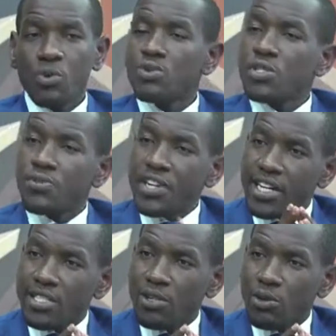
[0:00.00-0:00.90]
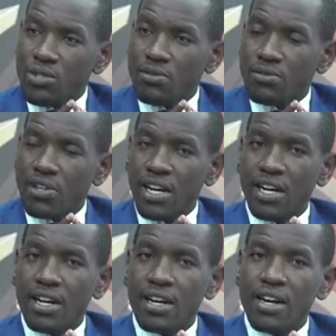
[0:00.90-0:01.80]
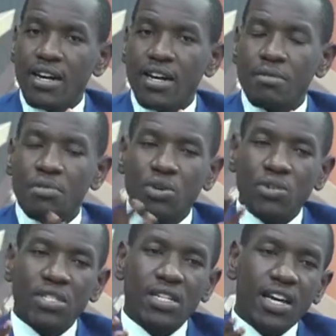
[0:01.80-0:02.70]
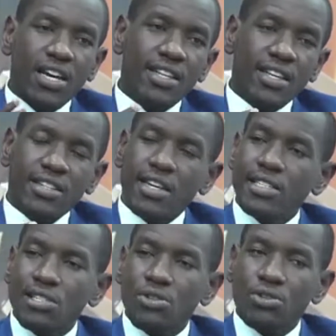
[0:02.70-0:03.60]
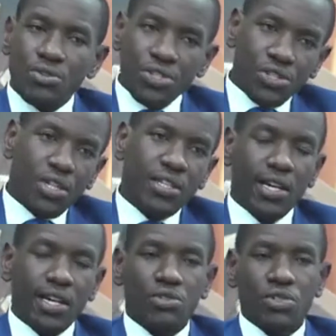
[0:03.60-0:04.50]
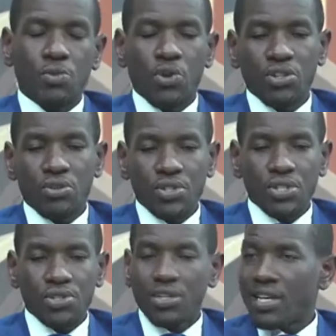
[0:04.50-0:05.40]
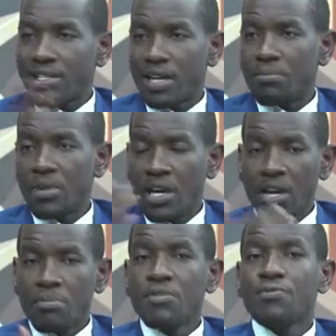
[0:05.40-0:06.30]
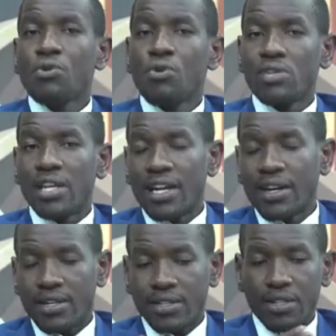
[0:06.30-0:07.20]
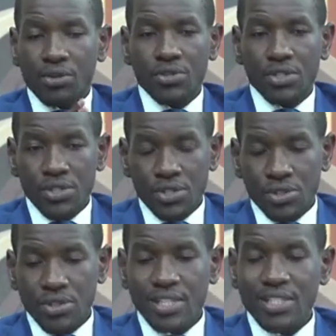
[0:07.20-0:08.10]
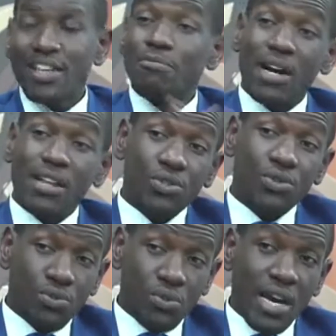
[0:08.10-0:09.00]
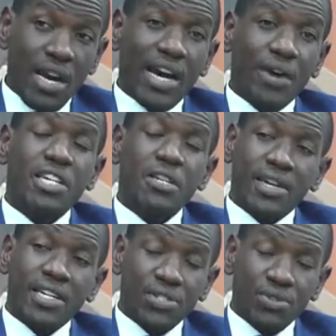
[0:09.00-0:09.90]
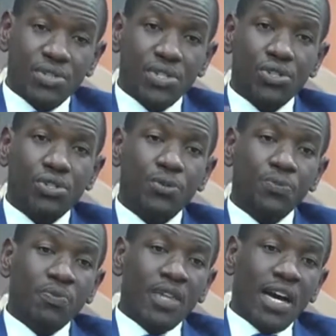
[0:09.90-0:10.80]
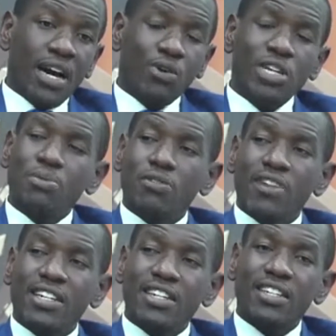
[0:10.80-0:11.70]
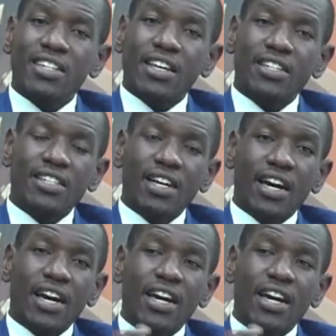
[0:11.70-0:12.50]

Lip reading: which was very exclusive because the Littleton constitution and the Lennox-Boyd constitution that came before the Lancaster constitution that gave birth to our independence constitution only provided that